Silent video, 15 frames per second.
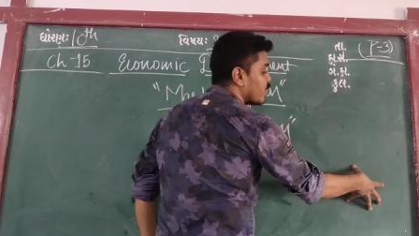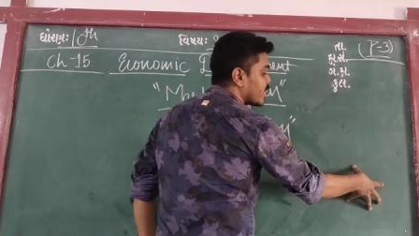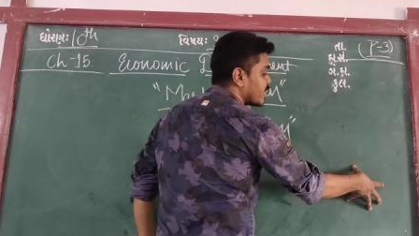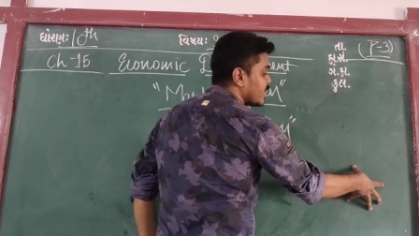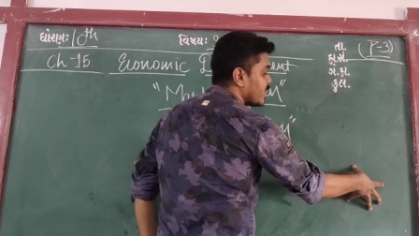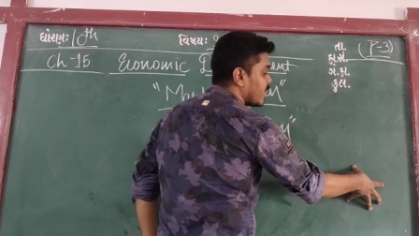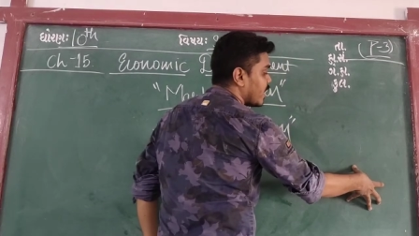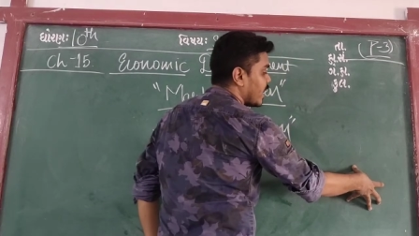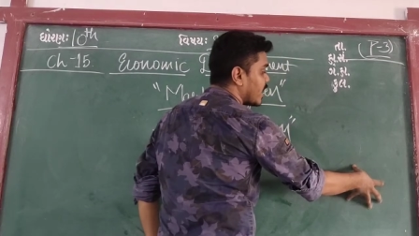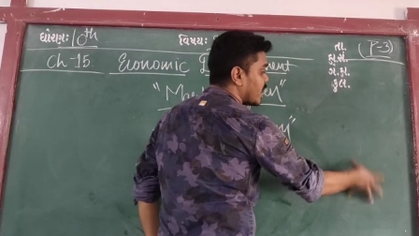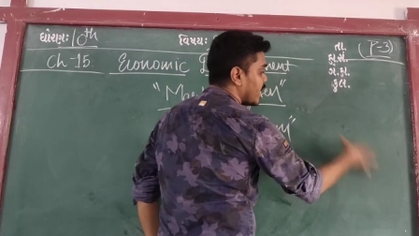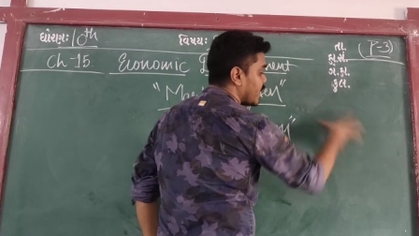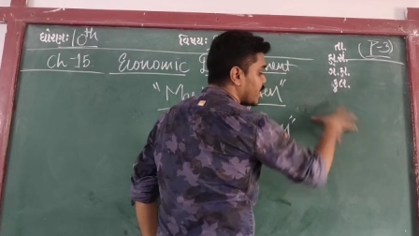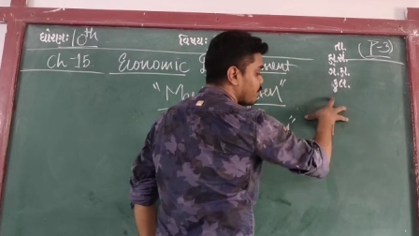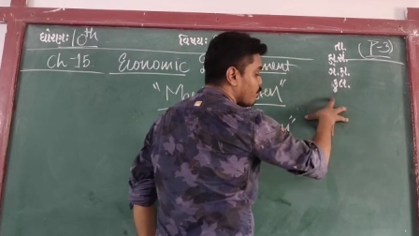working hour
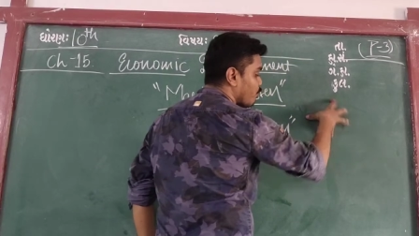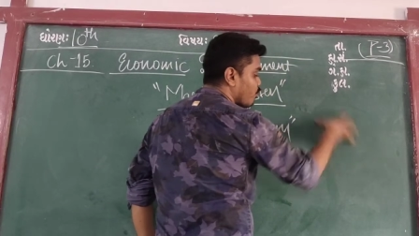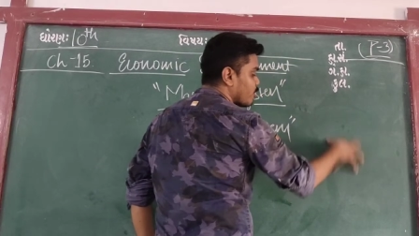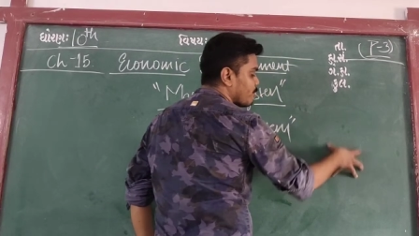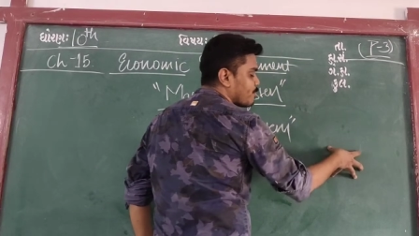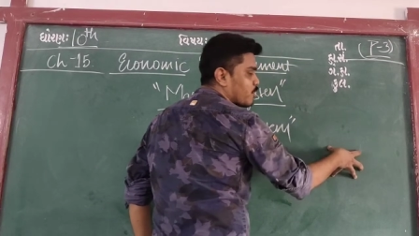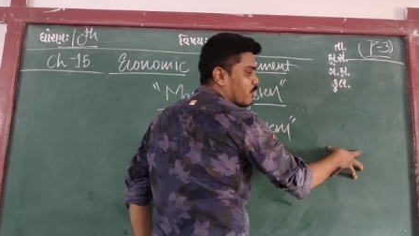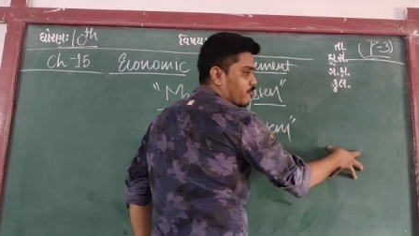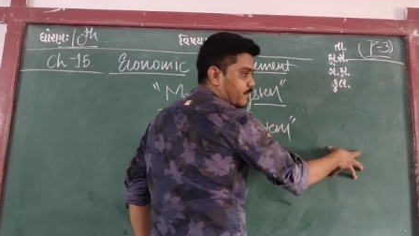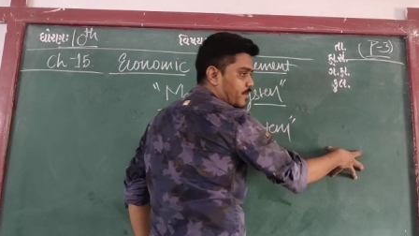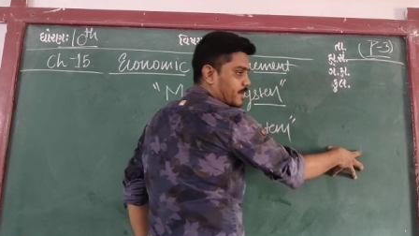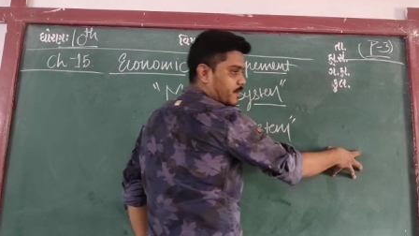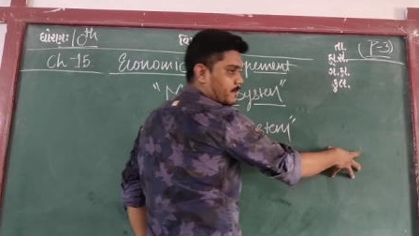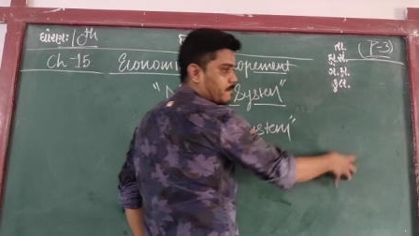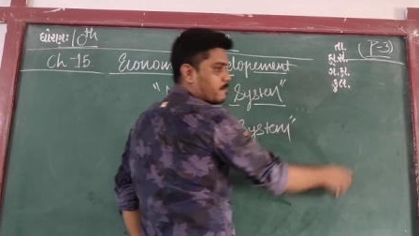and more
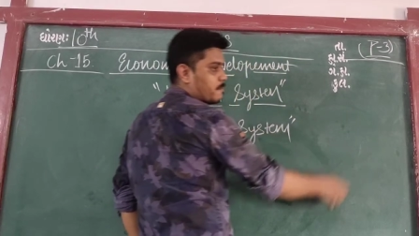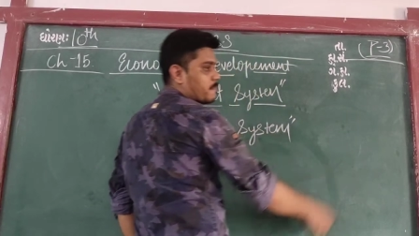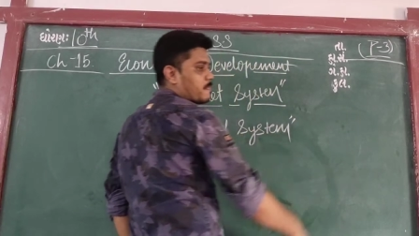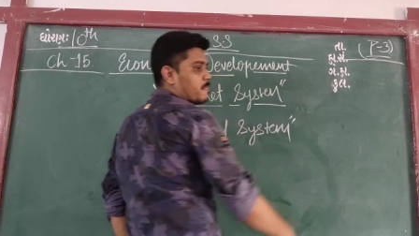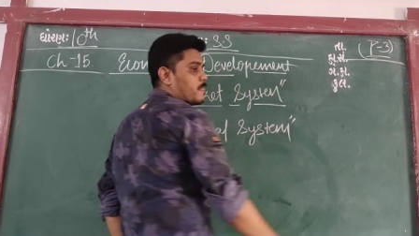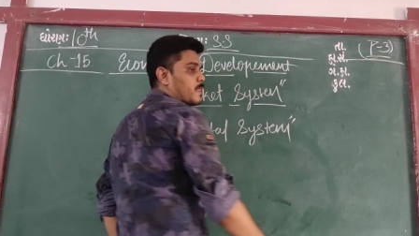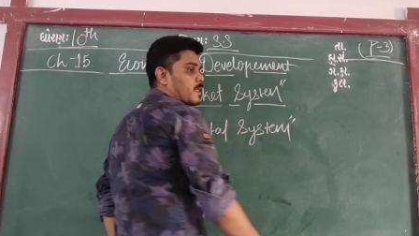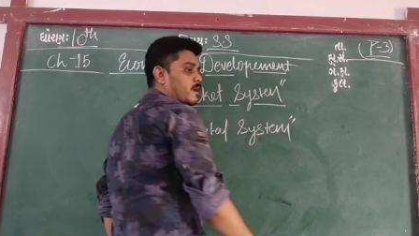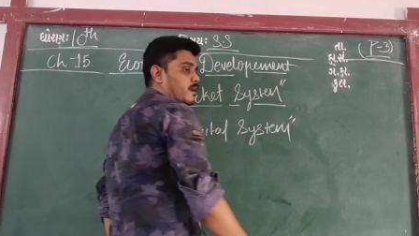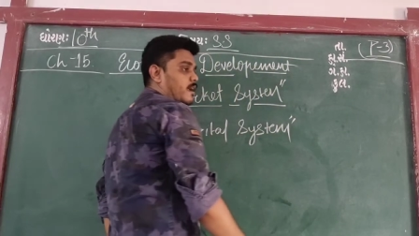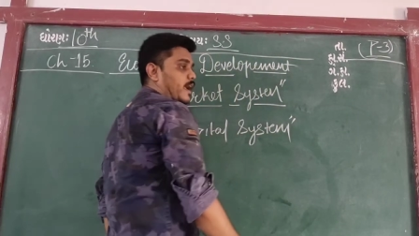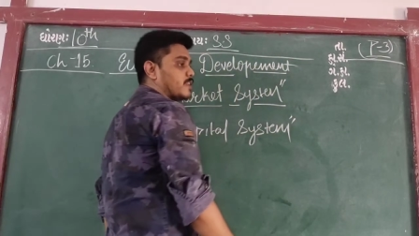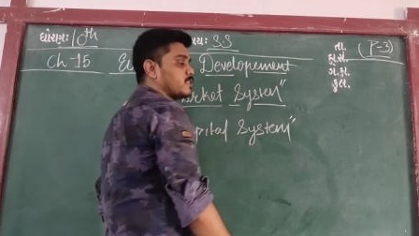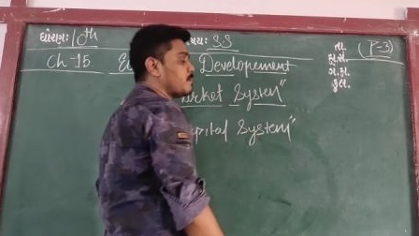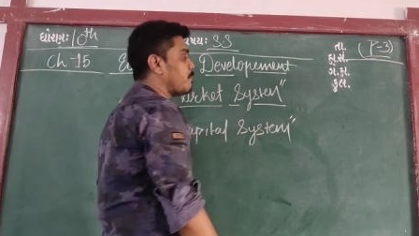profit,
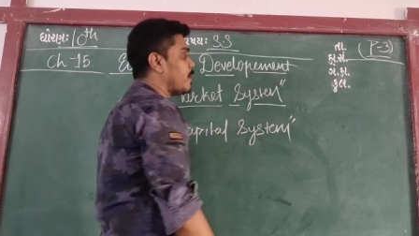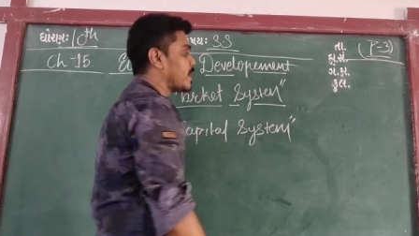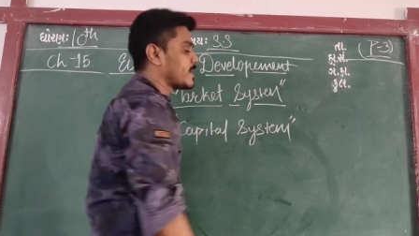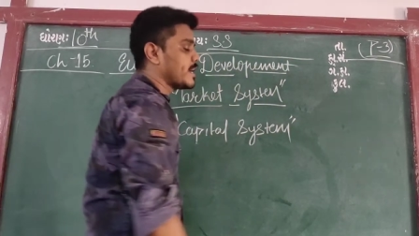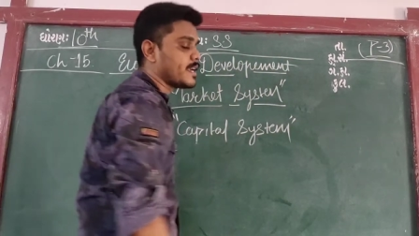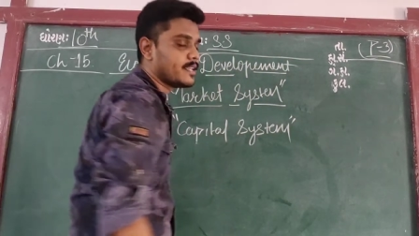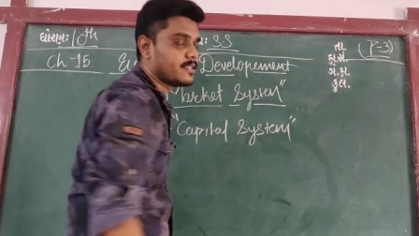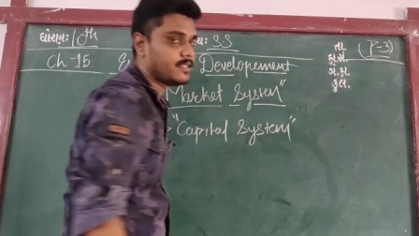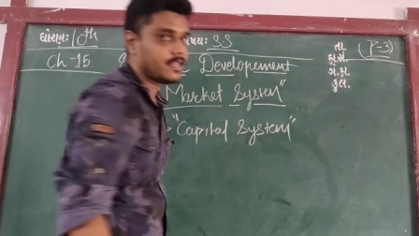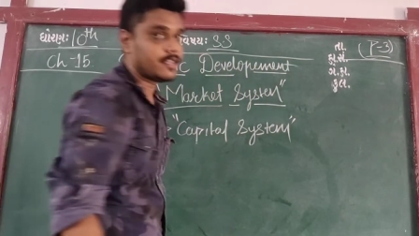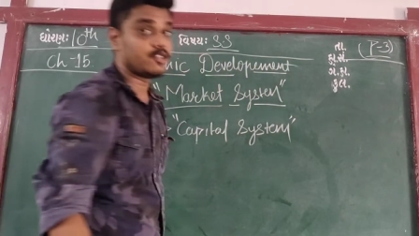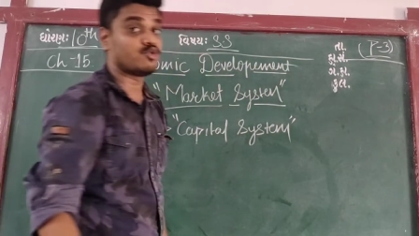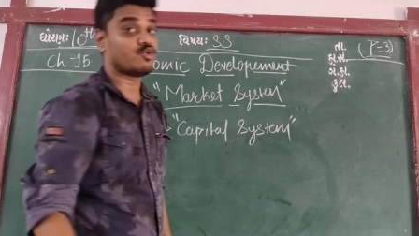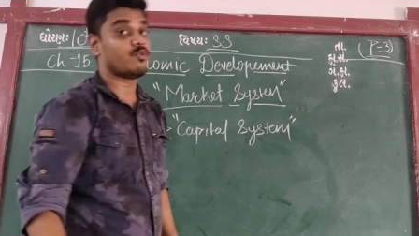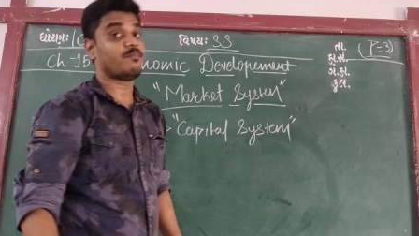and the market is
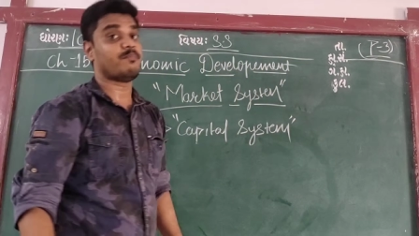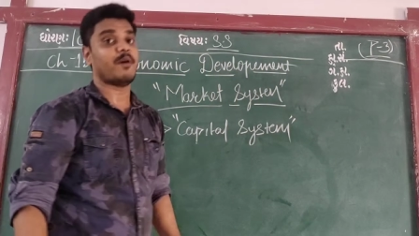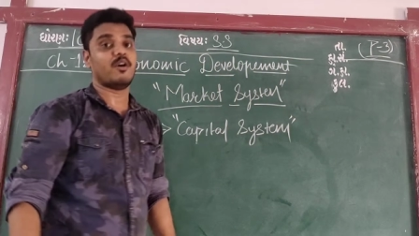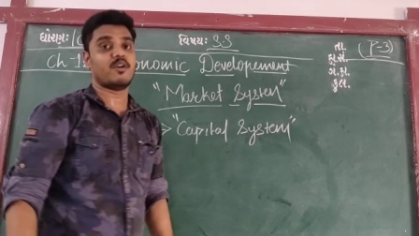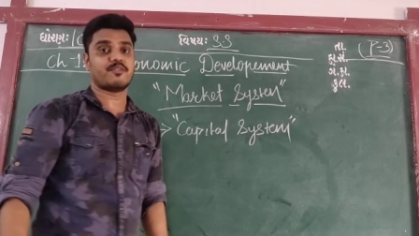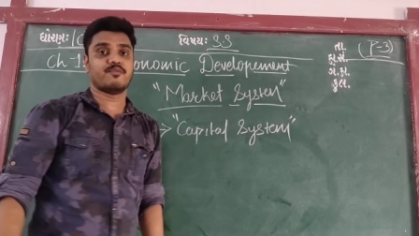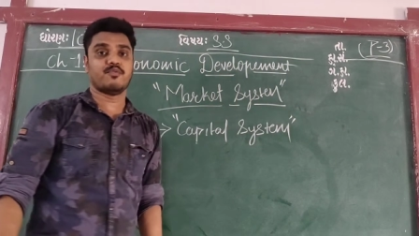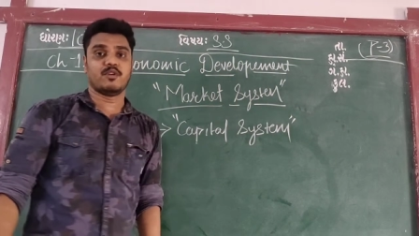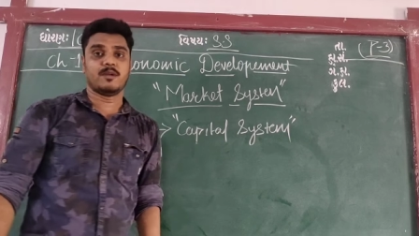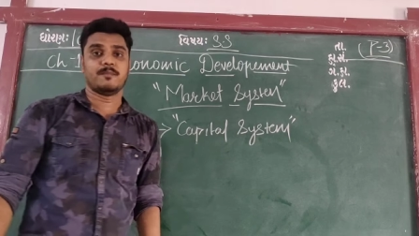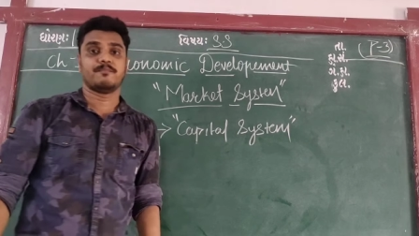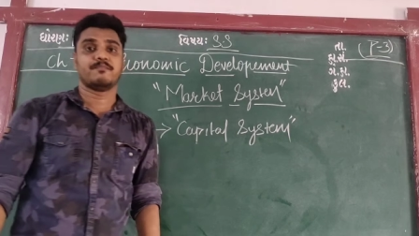here so powerful.